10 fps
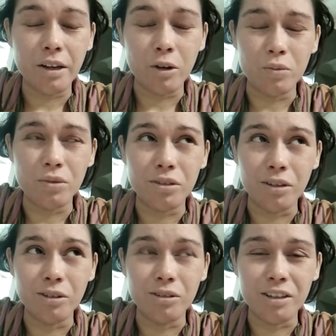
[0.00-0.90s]
helps a
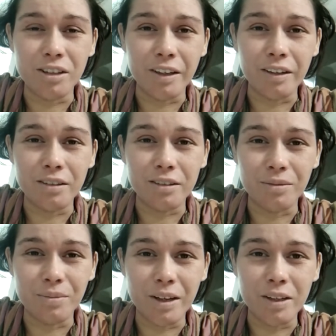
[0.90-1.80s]
lot, I think,
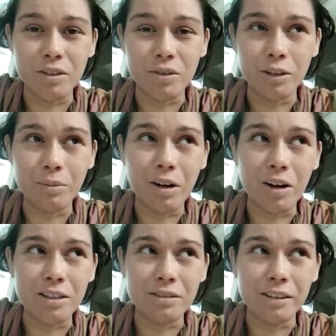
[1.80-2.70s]
compared to in the
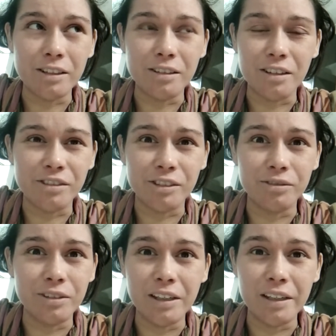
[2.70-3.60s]
past when I felt
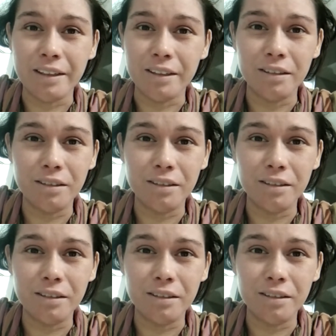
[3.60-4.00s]
really